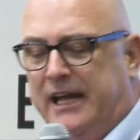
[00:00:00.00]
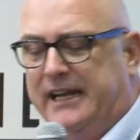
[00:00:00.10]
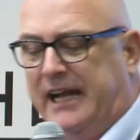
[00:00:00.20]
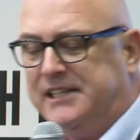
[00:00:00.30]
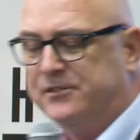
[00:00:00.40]

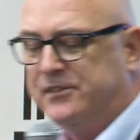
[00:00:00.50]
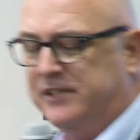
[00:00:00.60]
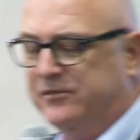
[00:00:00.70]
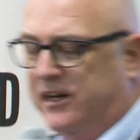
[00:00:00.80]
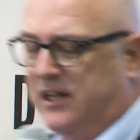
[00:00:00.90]
and actively
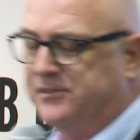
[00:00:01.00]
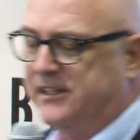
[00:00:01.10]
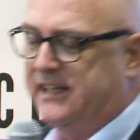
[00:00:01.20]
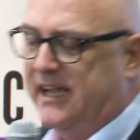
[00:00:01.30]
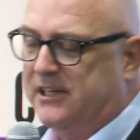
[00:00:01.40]
involved in
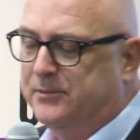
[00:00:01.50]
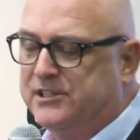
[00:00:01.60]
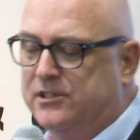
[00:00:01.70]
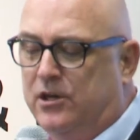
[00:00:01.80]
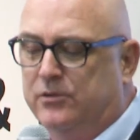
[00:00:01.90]
the
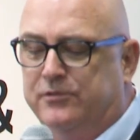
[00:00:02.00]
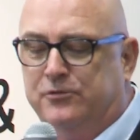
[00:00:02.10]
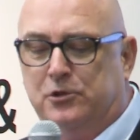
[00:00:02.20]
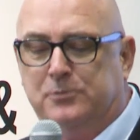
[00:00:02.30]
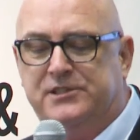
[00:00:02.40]
cannabis law
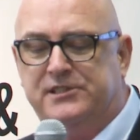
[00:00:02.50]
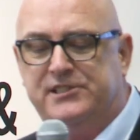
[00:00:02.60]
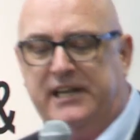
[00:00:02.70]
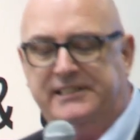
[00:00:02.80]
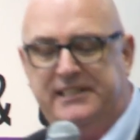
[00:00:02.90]
reform since
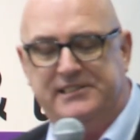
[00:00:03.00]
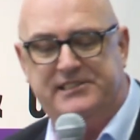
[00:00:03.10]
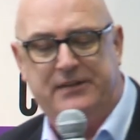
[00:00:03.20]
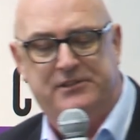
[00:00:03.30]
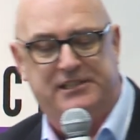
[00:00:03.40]

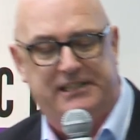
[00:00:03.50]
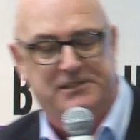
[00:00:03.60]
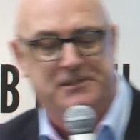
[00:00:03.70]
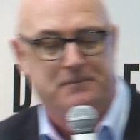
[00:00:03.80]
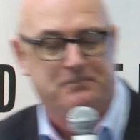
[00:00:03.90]

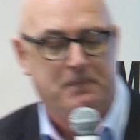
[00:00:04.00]
1970s.